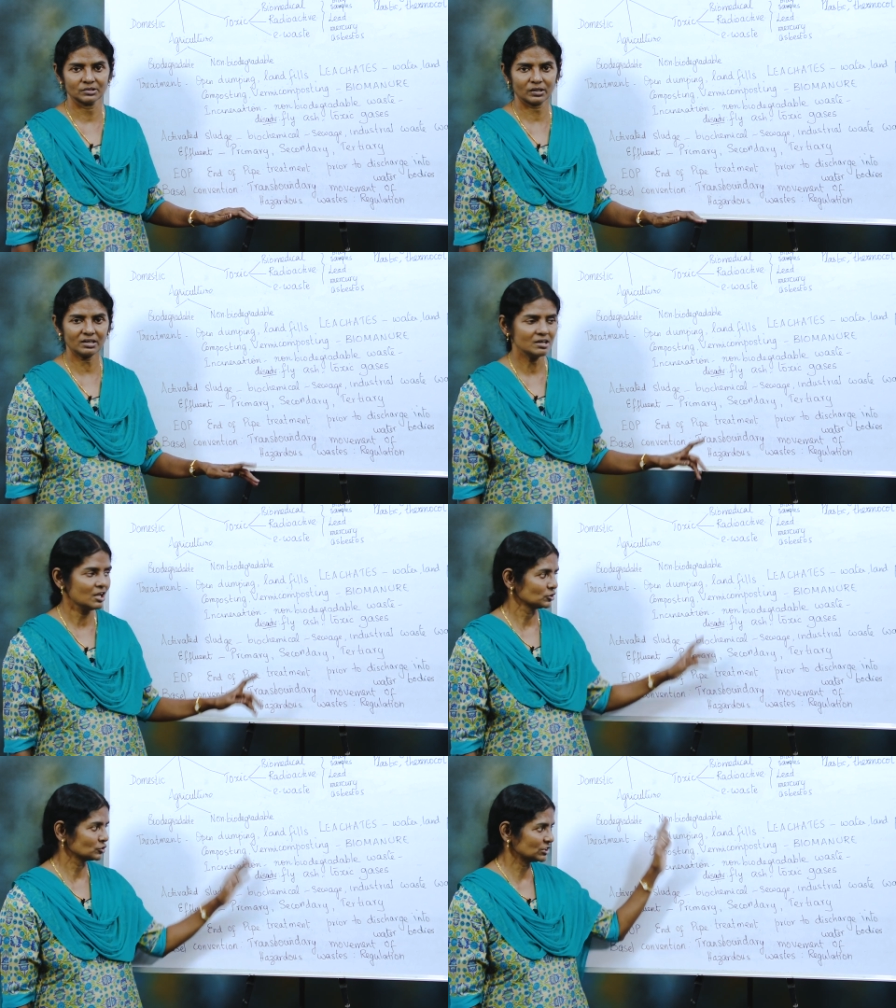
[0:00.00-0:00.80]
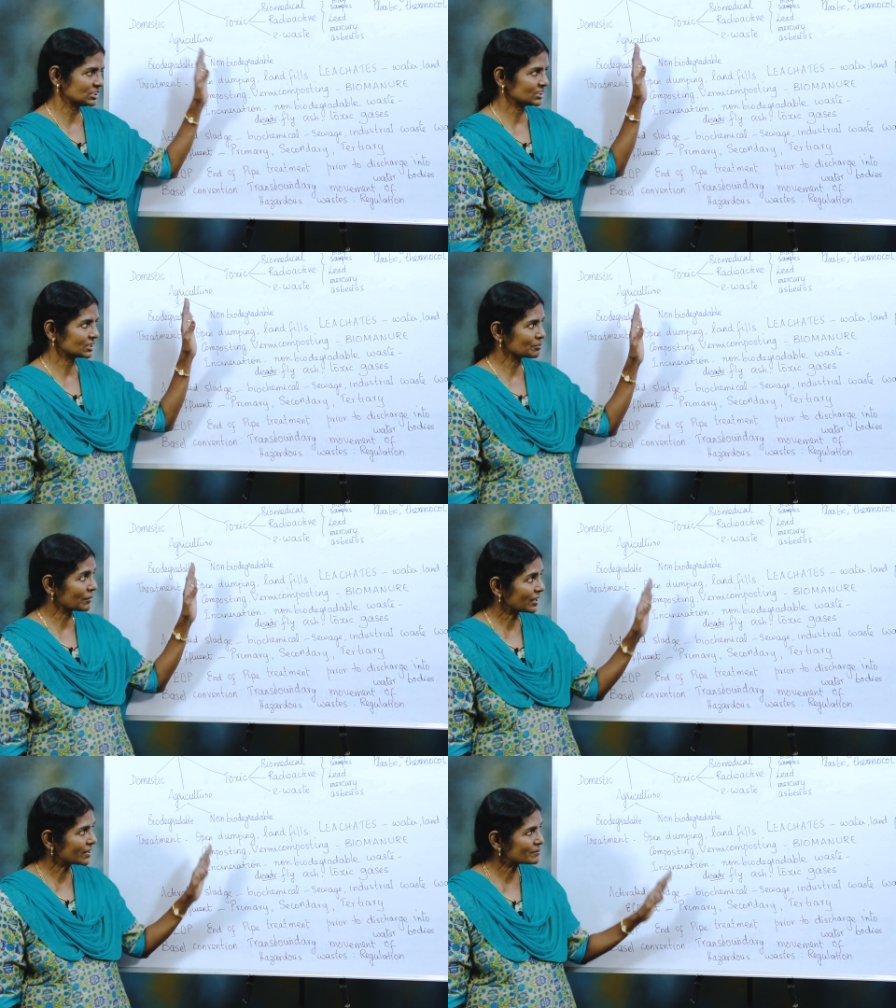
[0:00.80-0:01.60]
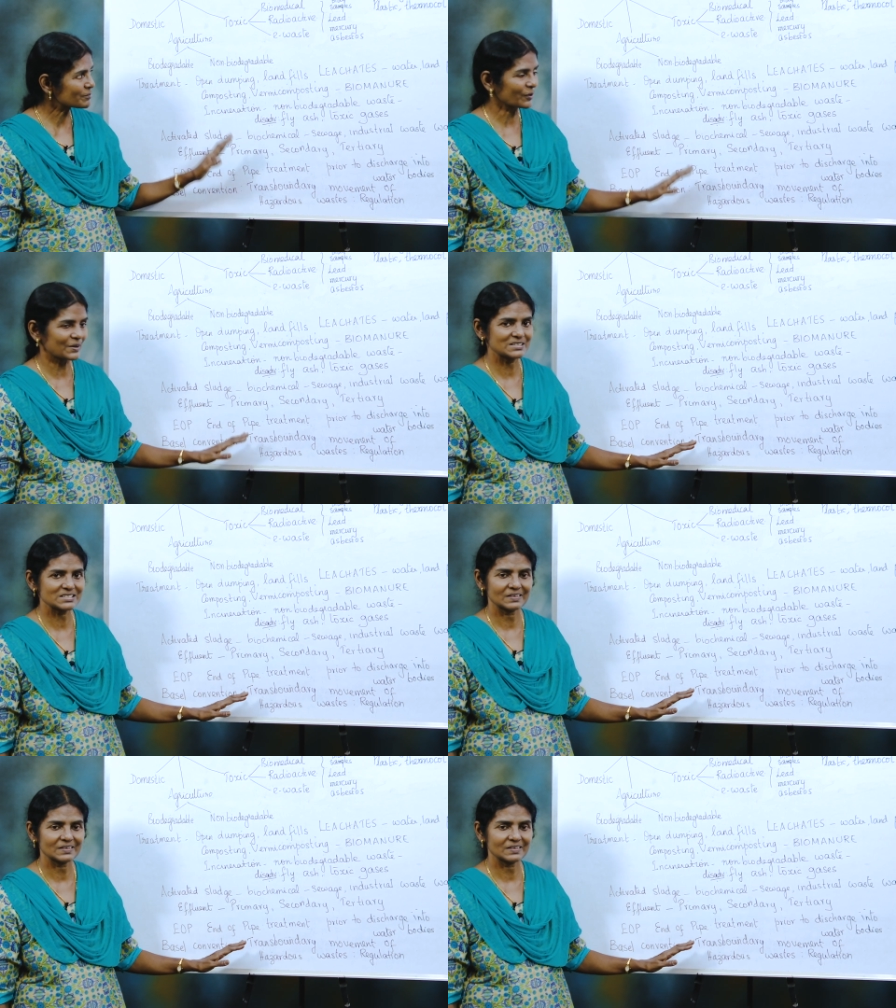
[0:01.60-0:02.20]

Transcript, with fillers: Okay, so these are the main points